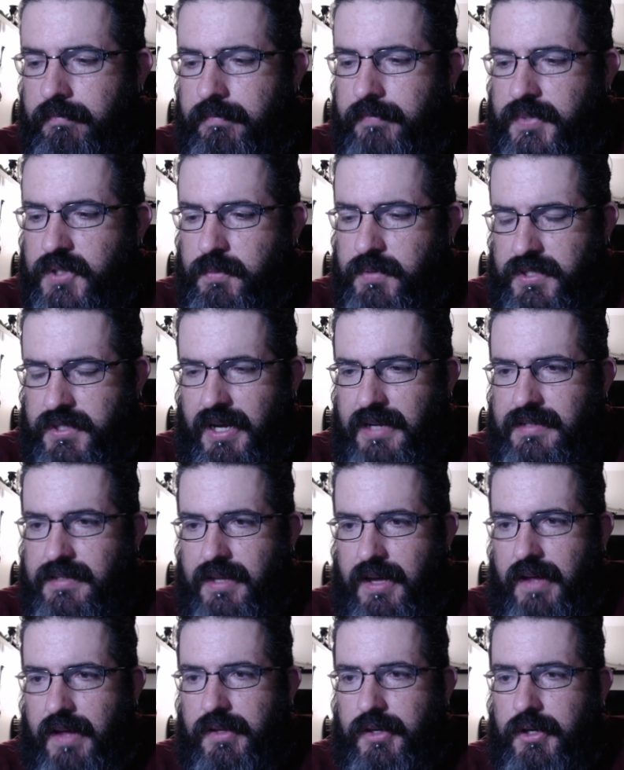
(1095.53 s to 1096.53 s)
So besides
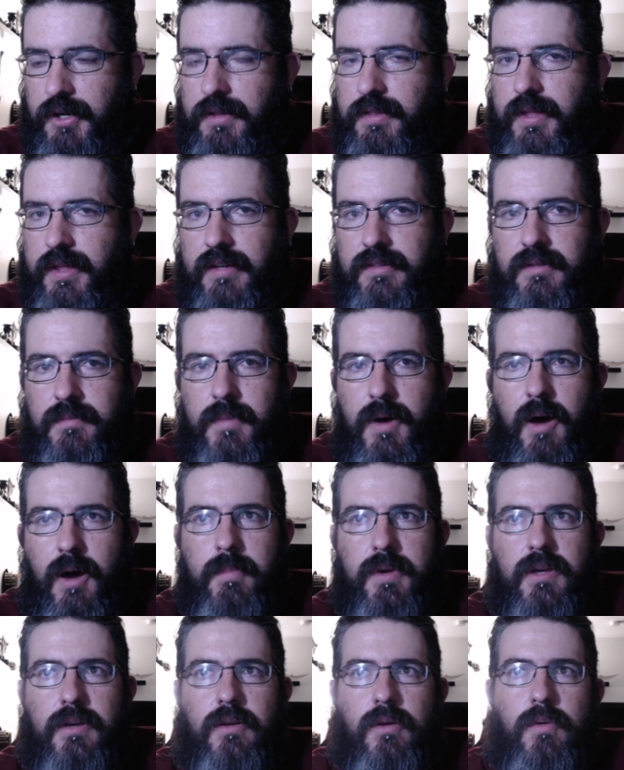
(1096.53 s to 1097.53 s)
that, the good things about
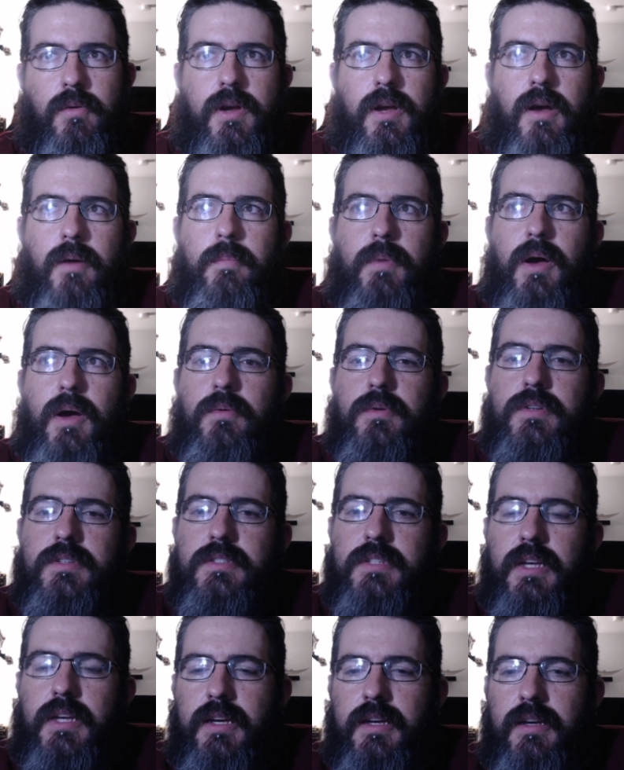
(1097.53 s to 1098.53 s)
me growing up, I was